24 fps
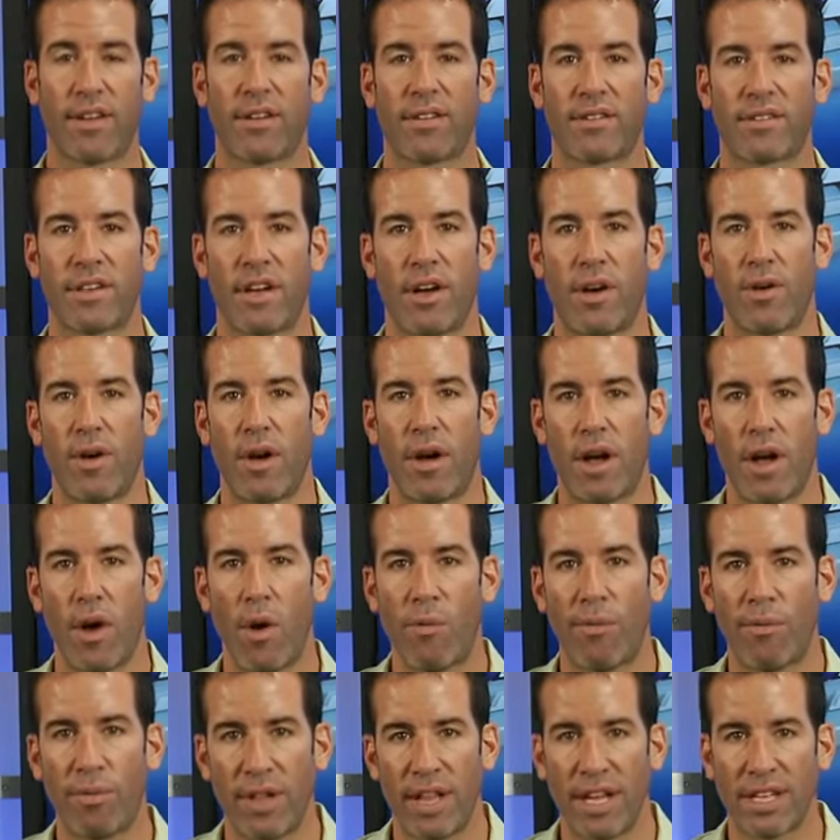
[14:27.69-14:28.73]
So
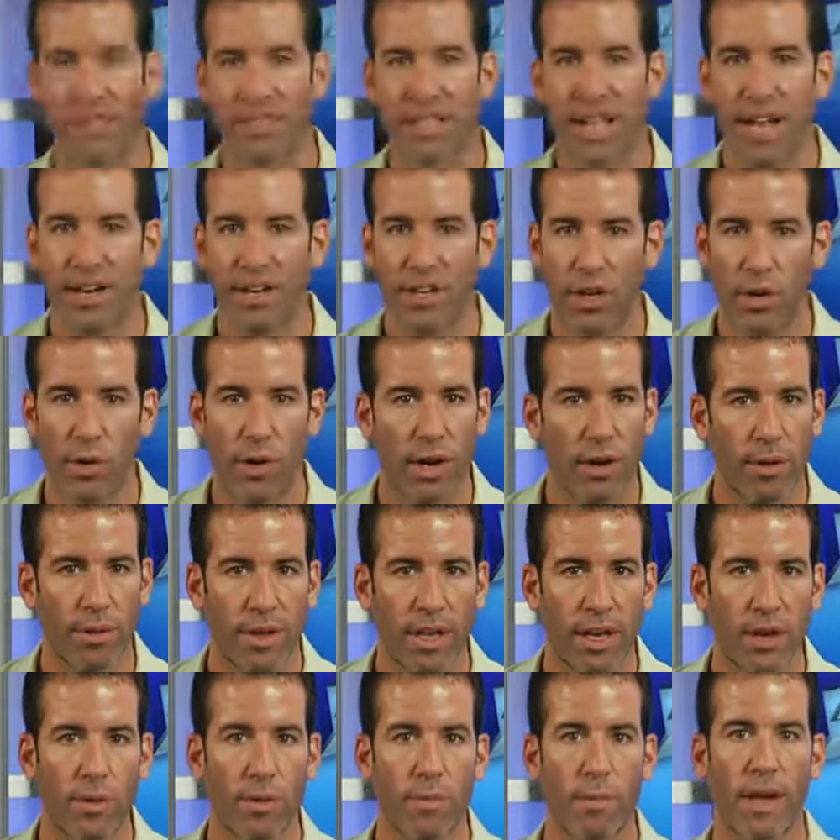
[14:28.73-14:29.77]
hopefully that's not you. I don't
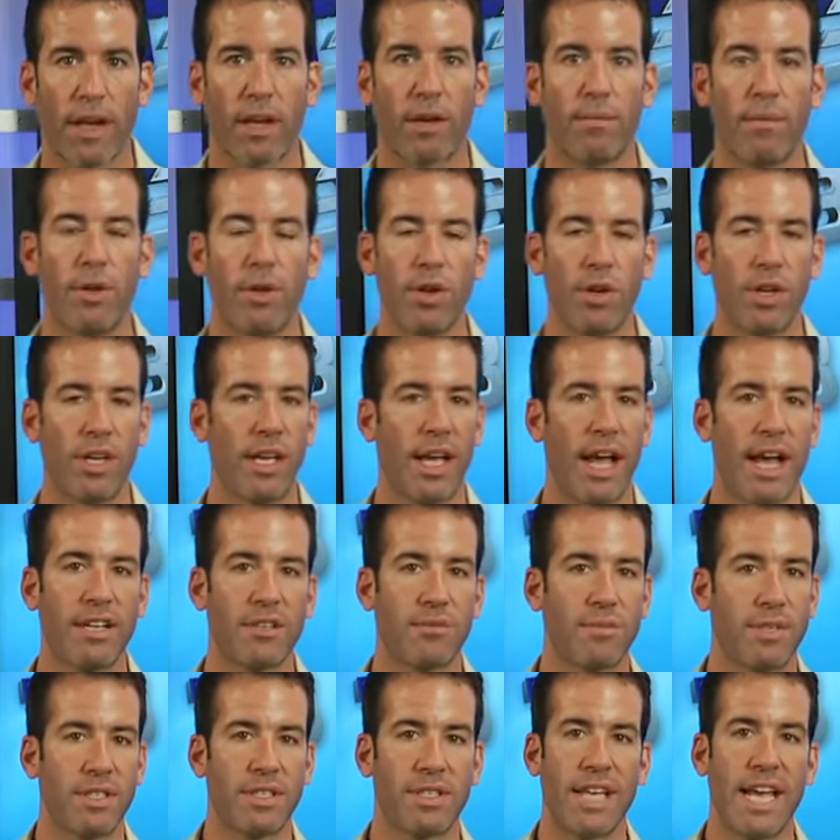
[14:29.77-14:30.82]
think anyone in my community
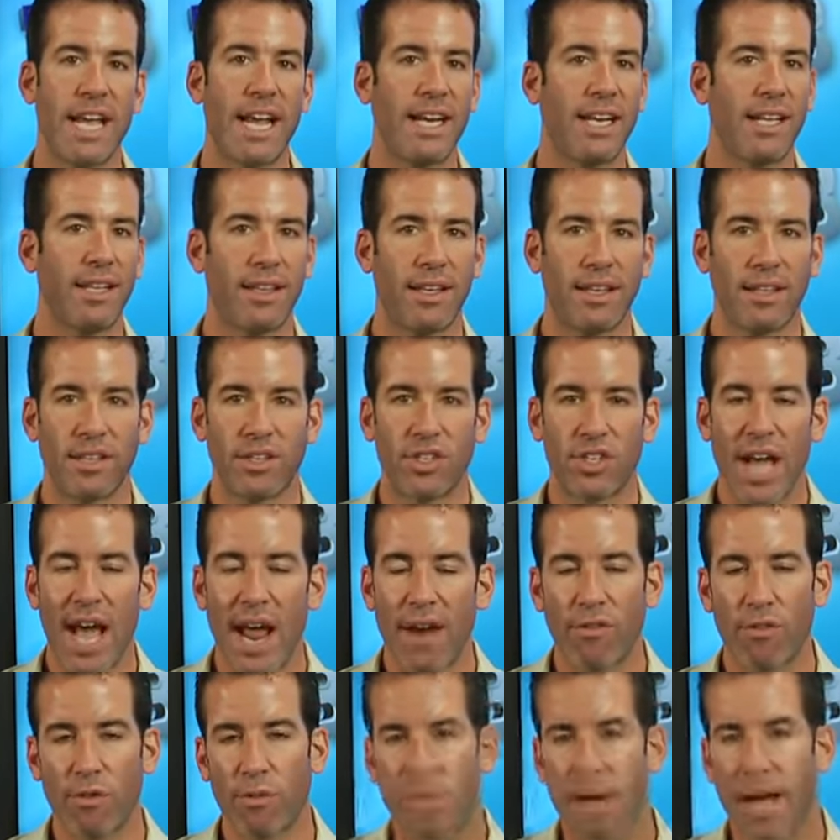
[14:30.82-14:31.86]
has been saying anything in the
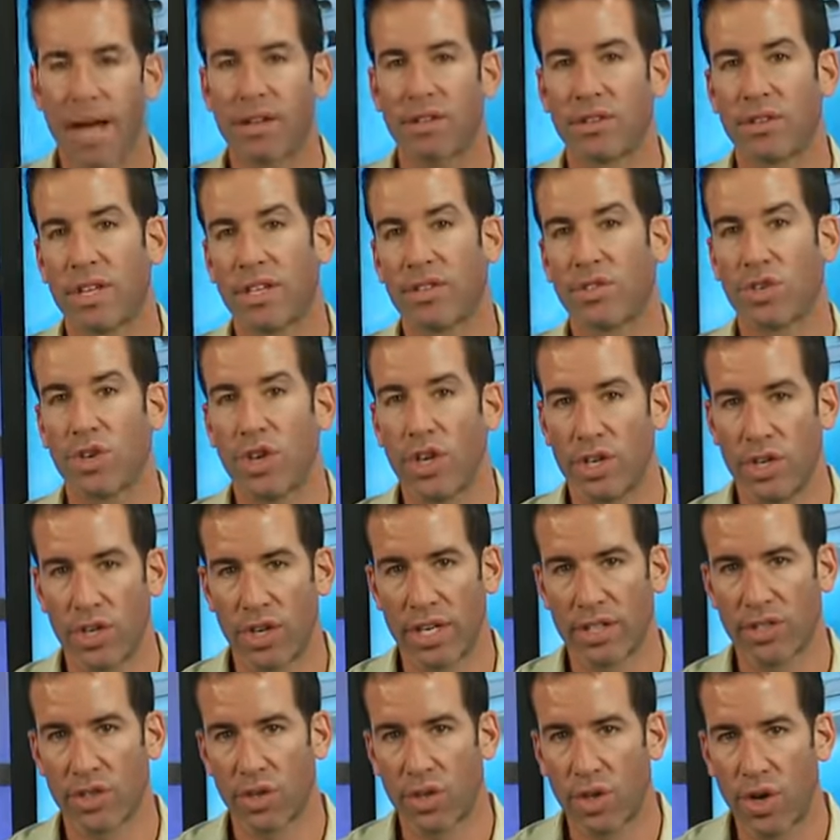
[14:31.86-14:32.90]
chat room about it, so that's good. You
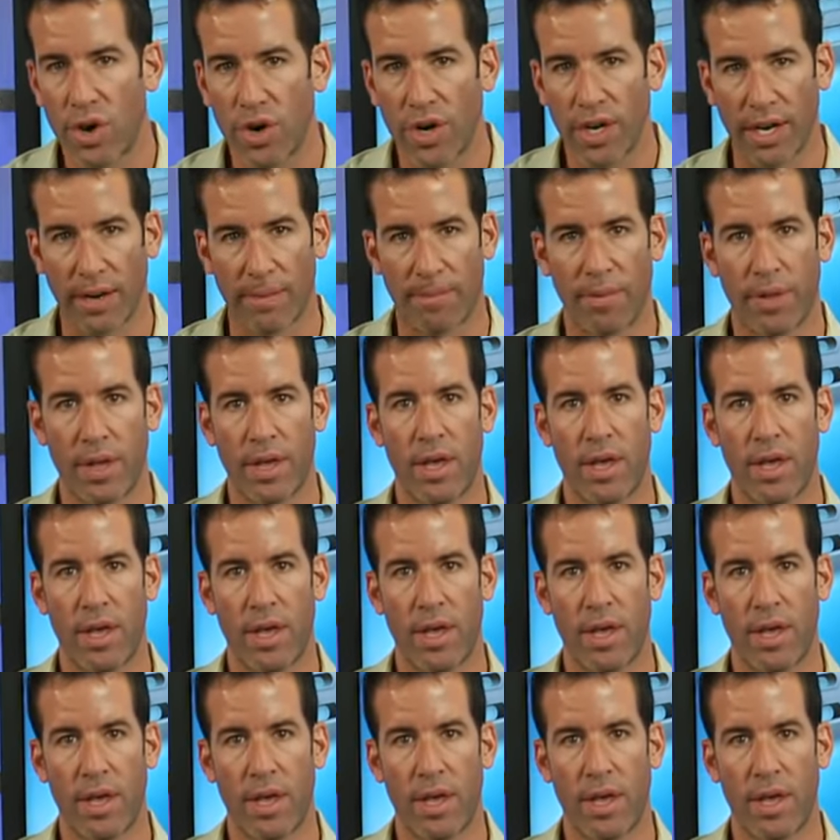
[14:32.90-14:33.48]
guys are learning.